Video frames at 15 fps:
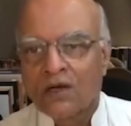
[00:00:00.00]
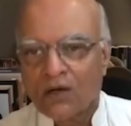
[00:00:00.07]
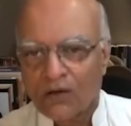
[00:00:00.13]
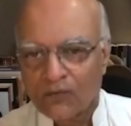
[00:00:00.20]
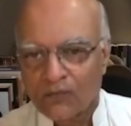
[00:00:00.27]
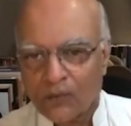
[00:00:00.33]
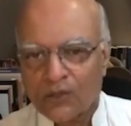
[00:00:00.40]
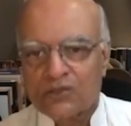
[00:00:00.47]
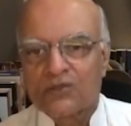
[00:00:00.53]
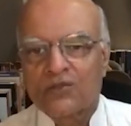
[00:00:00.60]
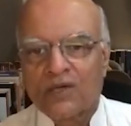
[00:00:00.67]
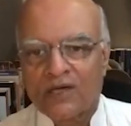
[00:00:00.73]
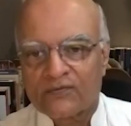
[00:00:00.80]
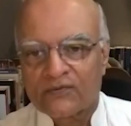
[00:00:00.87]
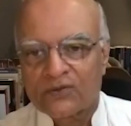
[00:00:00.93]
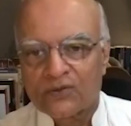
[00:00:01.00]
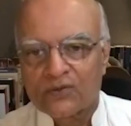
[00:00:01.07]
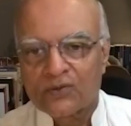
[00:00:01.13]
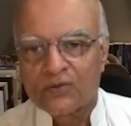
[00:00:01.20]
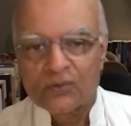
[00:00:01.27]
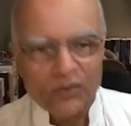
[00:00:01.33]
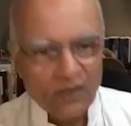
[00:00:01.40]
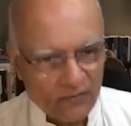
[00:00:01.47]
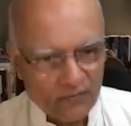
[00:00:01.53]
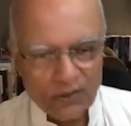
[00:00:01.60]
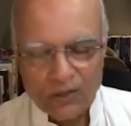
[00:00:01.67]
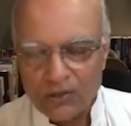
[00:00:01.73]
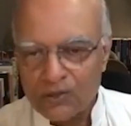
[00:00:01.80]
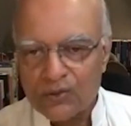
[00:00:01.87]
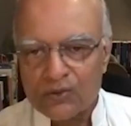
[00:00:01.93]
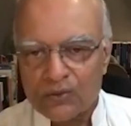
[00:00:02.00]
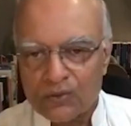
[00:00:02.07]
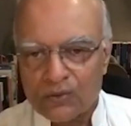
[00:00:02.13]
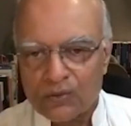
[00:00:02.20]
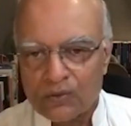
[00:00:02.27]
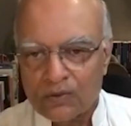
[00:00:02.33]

of what you have to do. We have a lot to do.